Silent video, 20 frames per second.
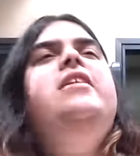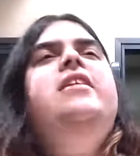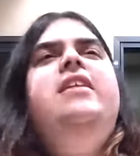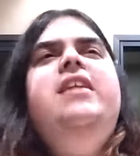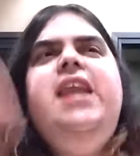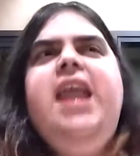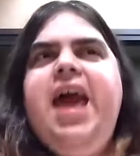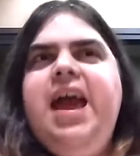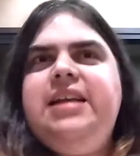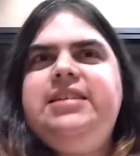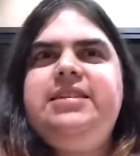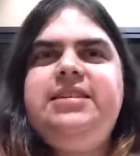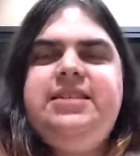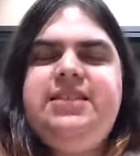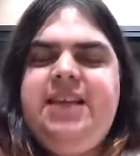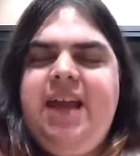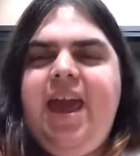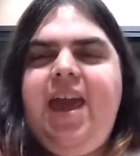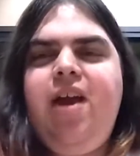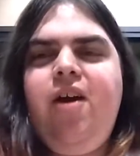Next
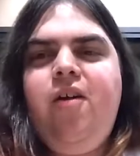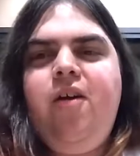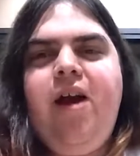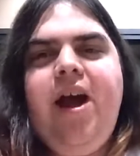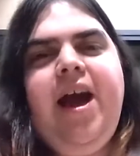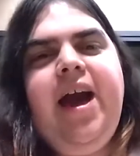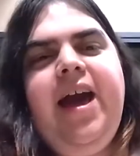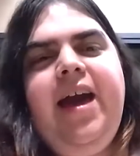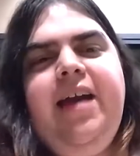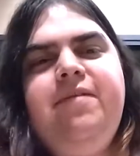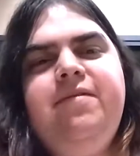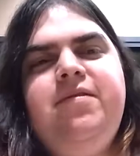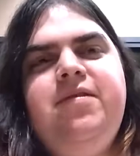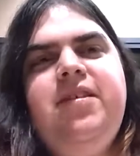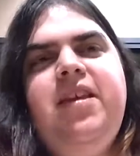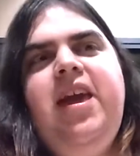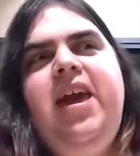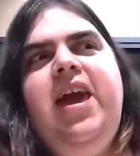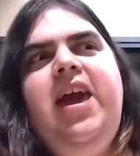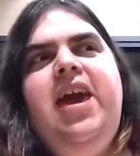day arrives,
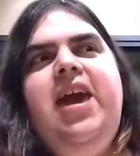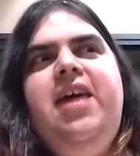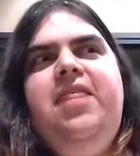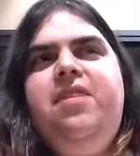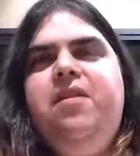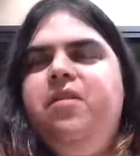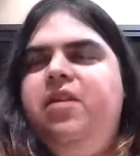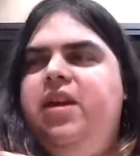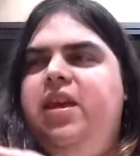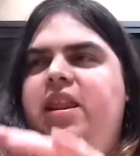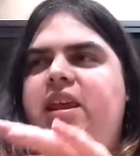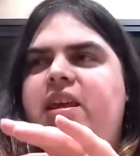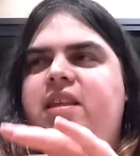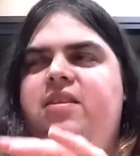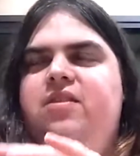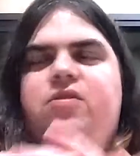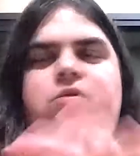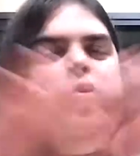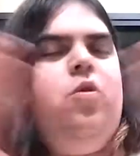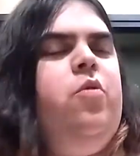and they're getting
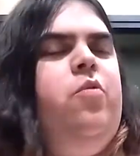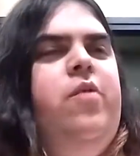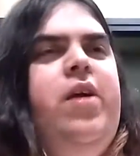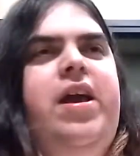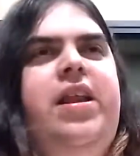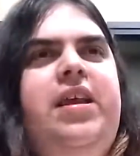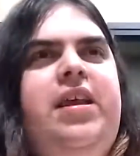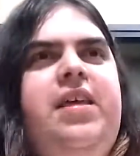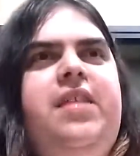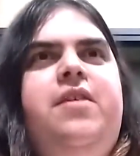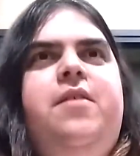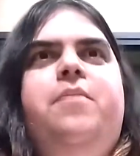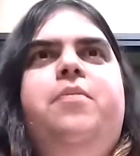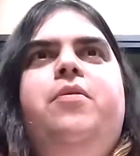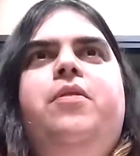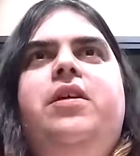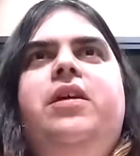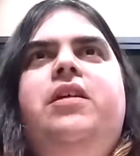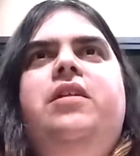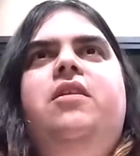the store ready. They're
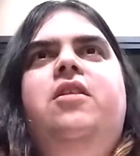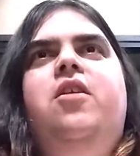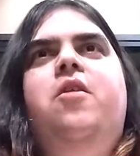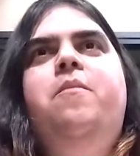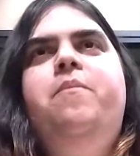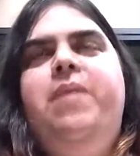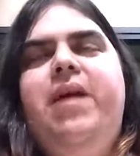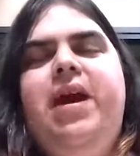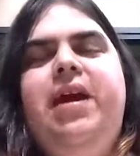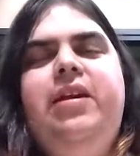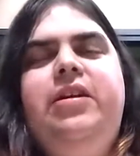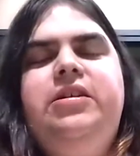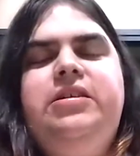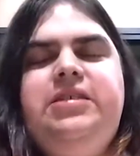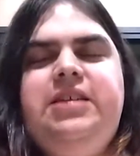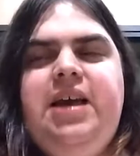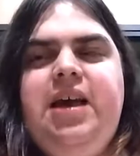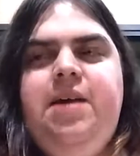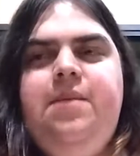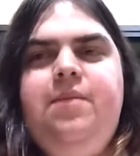putting,
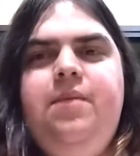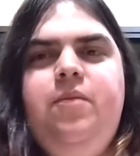banners up